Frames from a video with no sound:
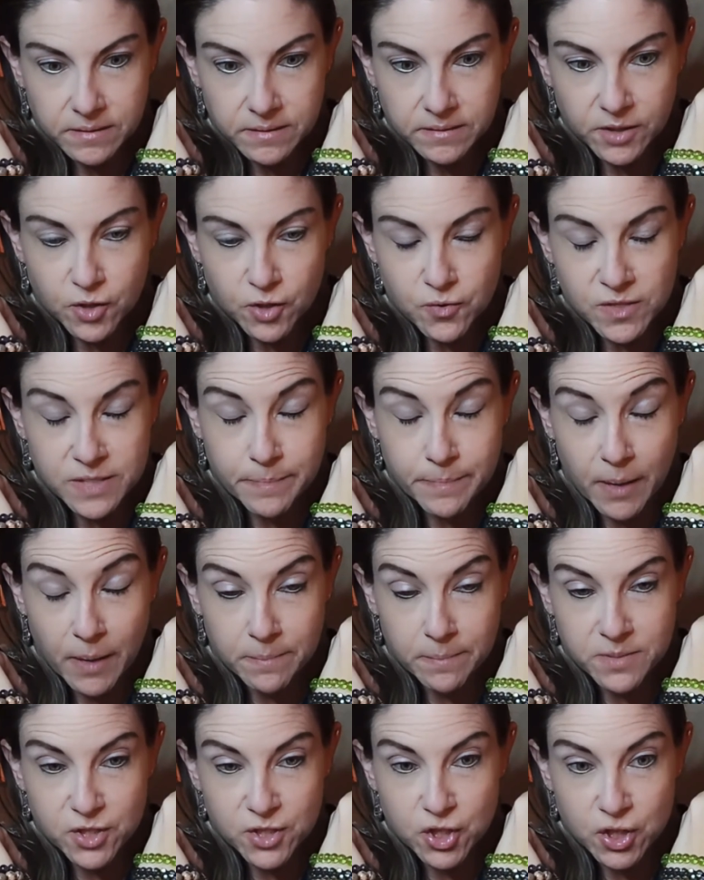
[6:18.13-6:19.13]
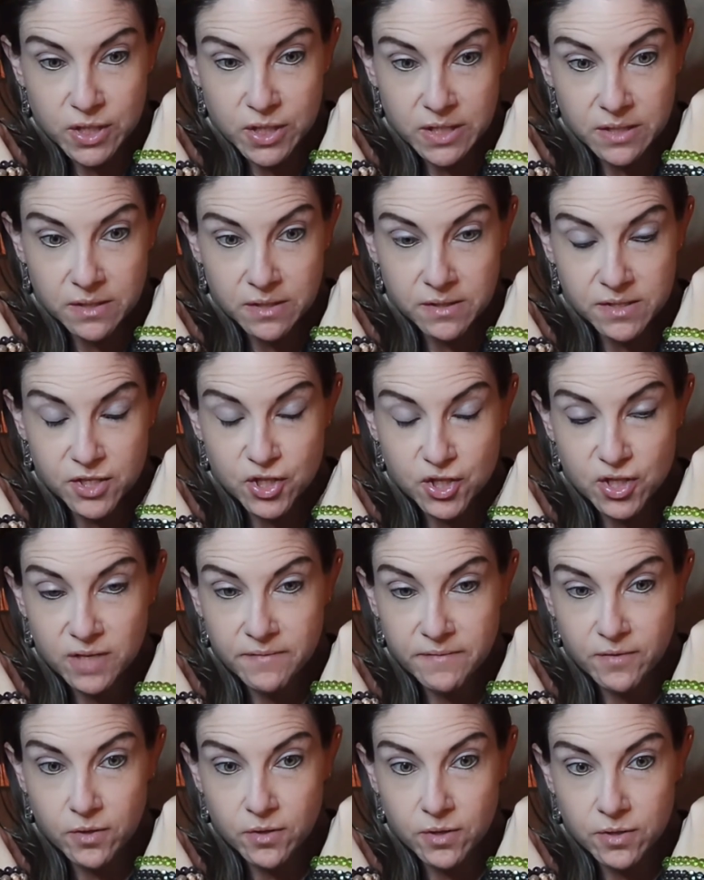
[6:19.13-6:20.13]
goosebumps, chills,
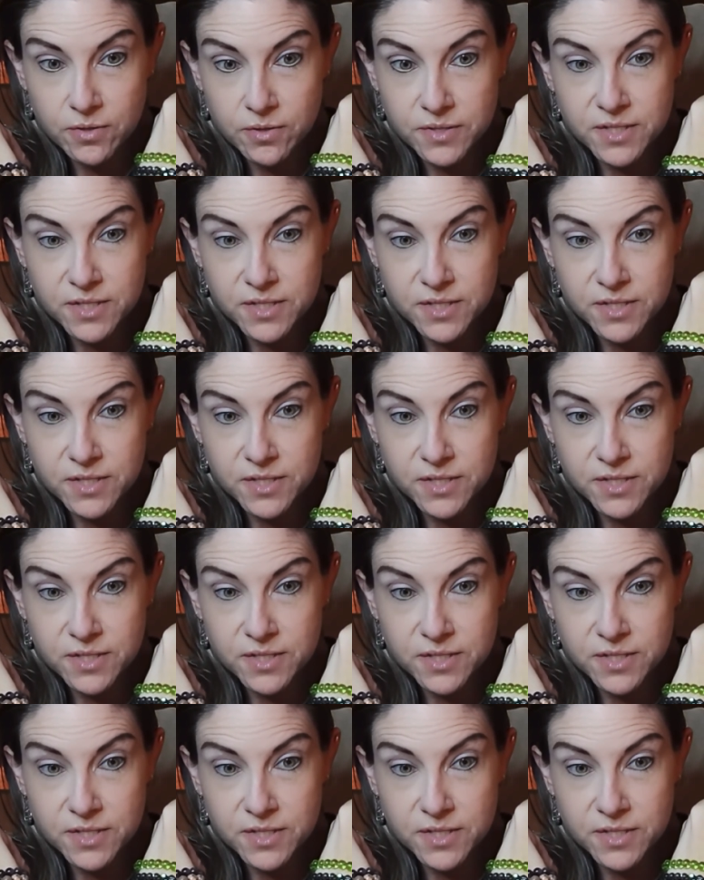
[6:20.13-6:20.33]
shivers.